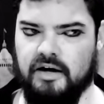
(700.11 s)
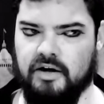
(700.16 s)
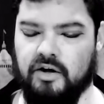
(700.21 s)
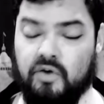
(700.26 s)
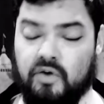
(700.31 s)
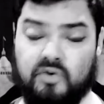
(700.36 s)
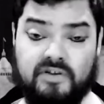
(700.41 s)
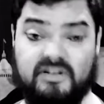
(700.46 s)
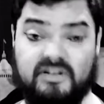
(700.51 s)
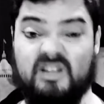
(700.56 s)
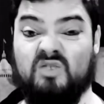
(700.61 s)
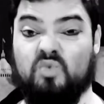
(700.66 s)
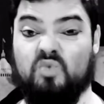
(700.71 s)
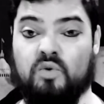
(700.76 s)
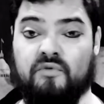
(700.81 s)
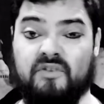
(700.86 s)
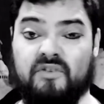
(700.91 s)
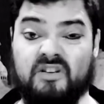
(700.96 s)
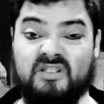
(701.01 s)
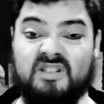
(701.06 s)
You just get to
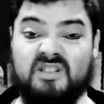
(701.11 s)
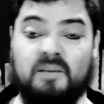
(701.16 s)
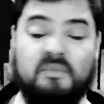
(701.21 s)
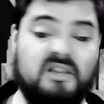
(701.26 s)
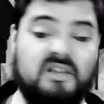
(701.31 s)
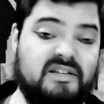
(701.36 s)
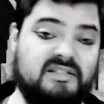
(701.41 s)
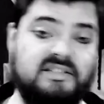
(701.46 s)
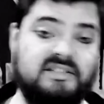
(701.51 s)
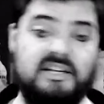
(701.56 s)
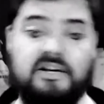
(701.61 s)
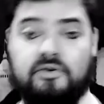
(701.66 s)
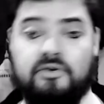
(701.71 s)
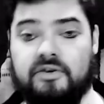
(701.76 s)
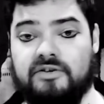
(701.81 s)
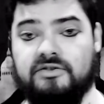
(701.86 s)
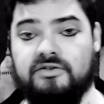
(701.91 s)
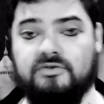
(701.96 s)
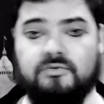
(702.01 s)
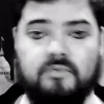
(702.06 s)
reveal some of the
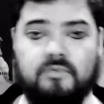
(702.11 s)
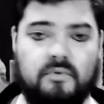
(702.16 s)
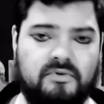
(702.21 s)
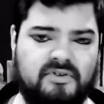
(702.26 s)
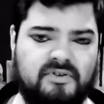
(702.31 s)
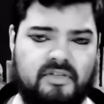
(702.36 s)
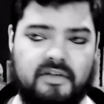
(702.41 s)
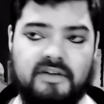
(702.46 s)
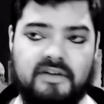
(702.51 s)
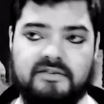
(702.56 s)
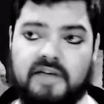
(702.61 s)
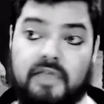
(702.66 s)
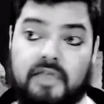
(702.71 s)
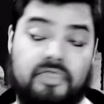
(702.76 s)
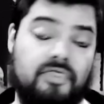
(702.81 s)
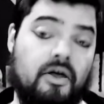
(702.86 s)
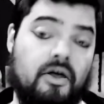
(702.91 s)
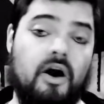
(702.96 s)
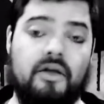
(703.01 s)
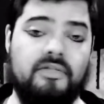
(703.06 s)
secrets, things they
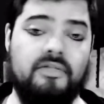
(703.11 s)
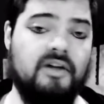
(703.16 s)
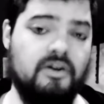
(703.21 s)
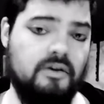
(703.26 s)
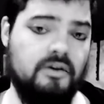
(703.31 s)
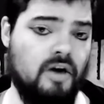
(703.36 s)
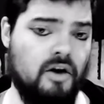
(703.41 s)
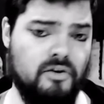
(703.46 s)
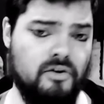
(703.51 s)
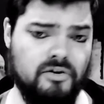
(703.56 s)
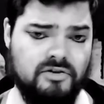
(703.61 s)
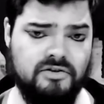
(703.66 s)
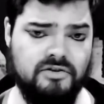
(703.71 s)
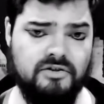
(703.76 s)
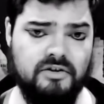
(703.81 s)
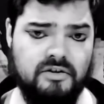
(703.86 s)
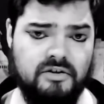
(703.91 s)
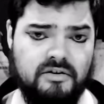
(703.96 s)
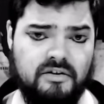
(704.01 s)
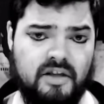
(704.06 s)
thought they
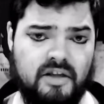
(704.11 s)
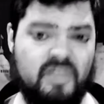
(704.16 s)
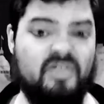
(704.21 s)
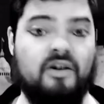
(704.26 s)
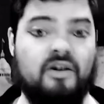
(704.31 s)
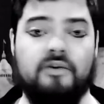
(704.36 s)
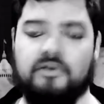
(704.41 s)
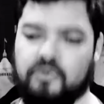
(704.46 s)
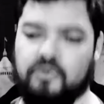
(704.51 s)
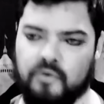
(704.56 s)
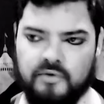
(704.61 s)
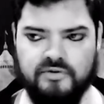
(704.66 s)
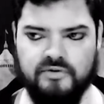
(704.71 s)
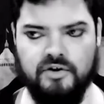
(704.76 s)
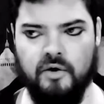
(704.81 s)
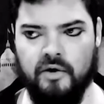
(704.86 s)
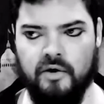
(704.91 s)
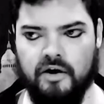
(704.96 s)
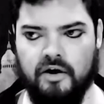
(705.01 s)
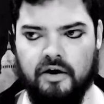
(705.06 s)
understood, they thought they knew what was
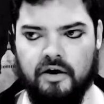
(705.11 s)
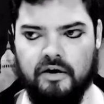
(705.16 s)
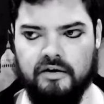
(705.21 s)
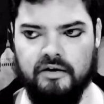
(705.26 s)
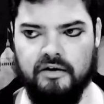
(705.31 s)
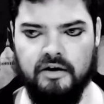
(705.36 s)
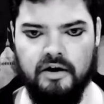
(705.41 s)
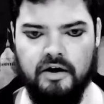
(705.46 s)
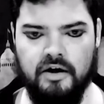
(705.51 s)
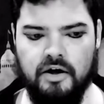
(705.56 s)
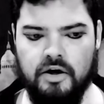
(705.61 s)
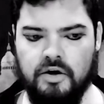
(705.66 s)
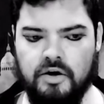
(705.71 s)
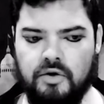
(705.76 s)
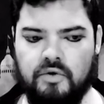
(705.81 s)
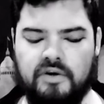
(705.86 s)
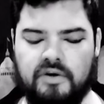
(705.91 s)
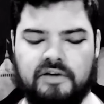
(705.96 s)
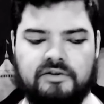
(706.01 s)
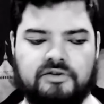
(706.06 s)
going on.
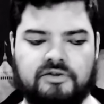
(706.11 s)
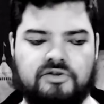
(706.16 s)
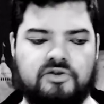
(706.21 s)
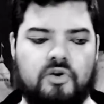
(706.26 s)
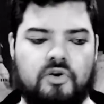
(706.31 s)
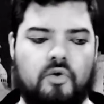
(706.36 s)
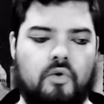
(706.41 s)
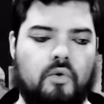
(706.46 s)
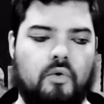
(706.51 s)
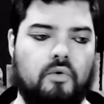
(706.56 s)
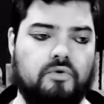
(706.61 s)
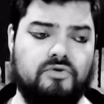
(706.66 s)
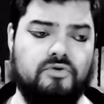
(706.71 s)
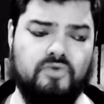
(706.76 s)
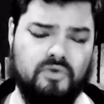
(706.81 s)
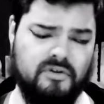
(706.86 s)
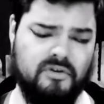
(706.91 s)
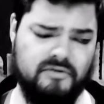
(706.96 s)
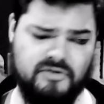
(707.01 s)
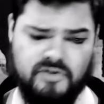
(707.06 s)
You get to
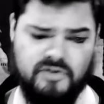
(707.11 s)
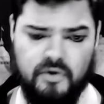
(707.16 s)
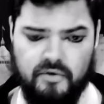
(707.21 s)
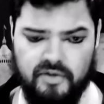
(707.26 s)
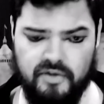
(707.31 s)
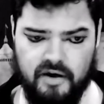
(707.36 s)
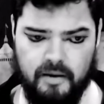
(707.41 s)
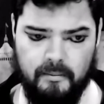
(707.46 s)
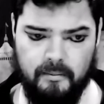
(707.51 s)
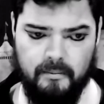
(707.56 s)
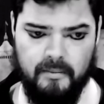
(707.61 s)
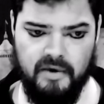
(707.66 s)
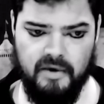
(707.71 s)
sort of show them